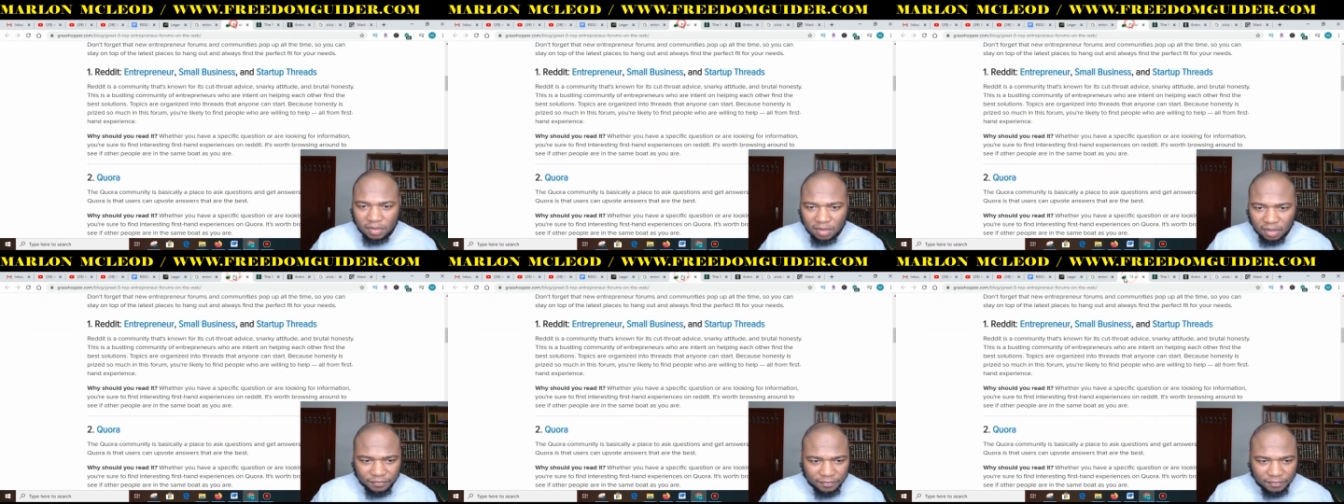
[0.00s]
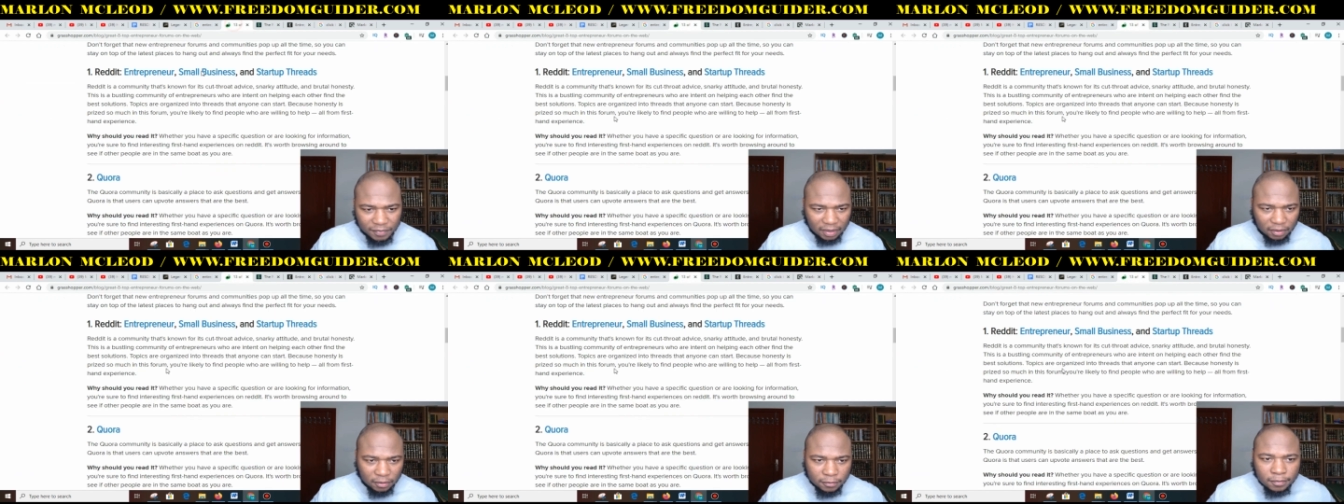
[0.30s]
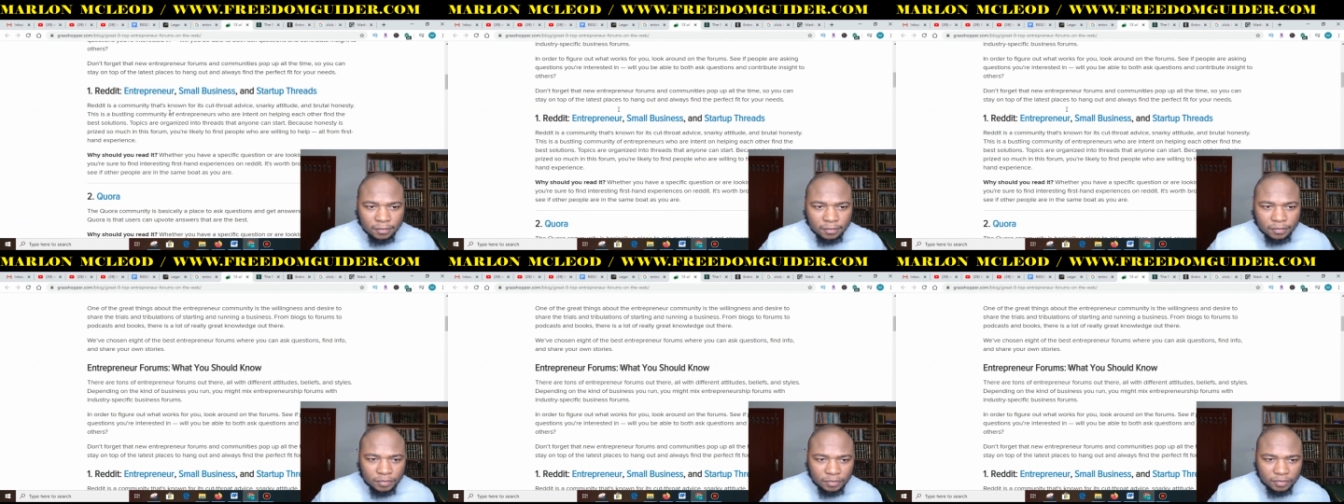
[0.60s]
stuff, man.
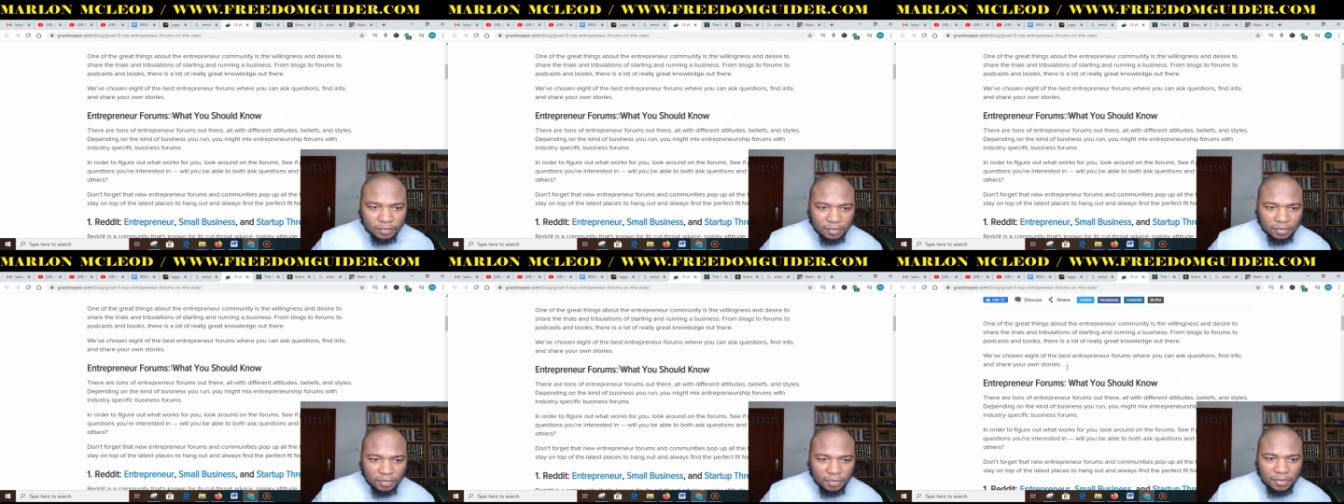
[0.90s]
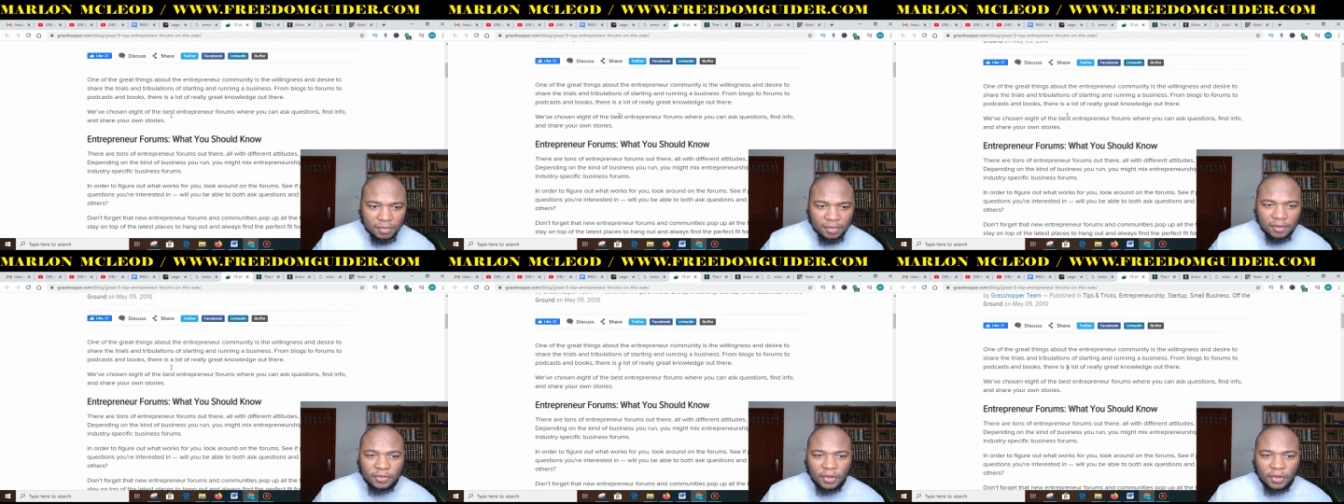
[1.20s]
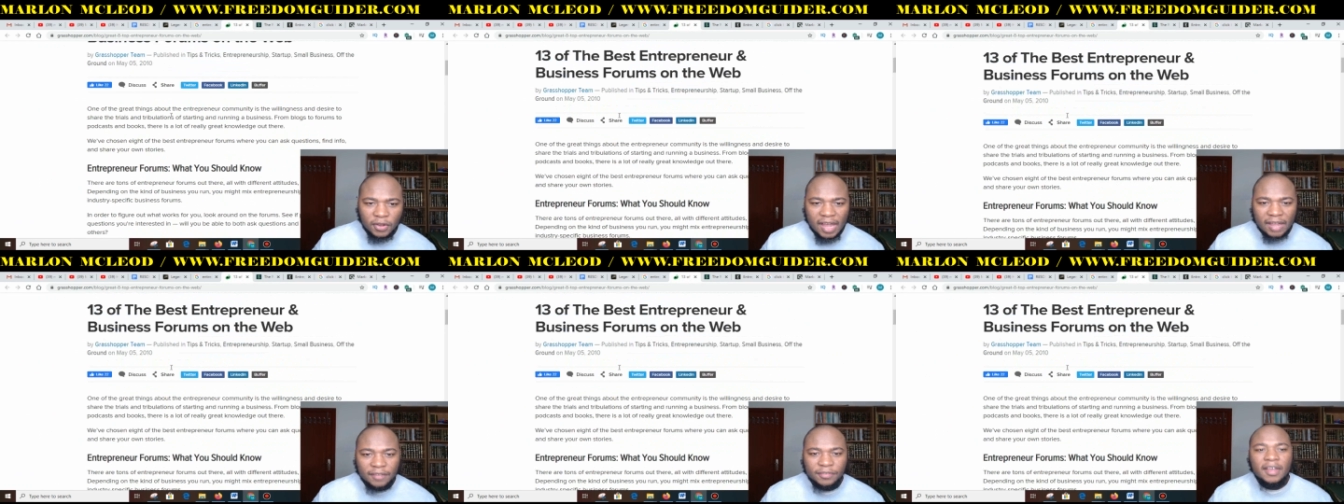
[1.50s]

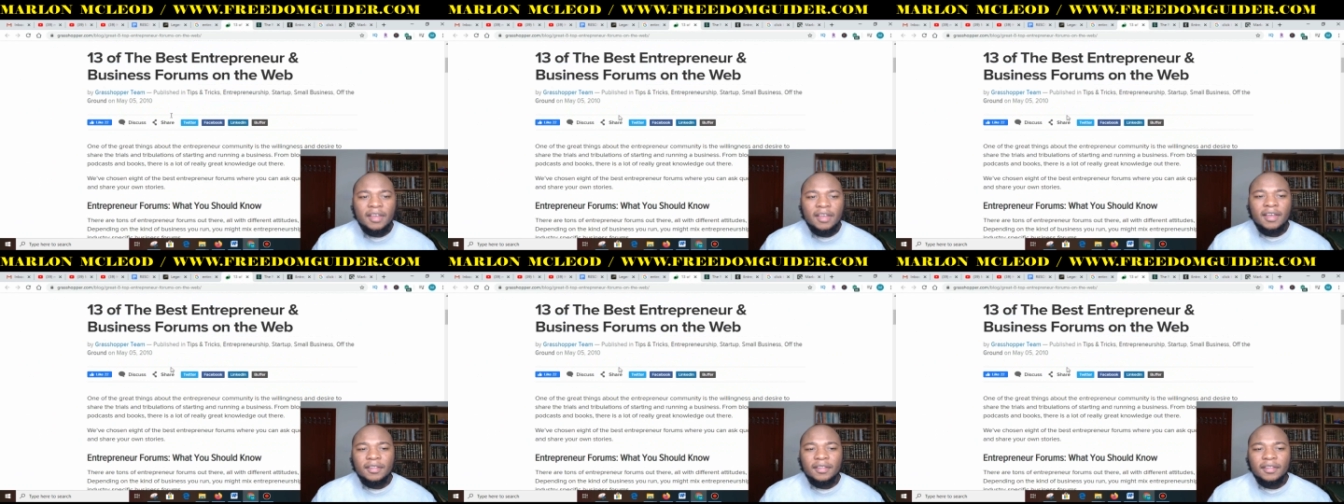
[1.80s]
So guys,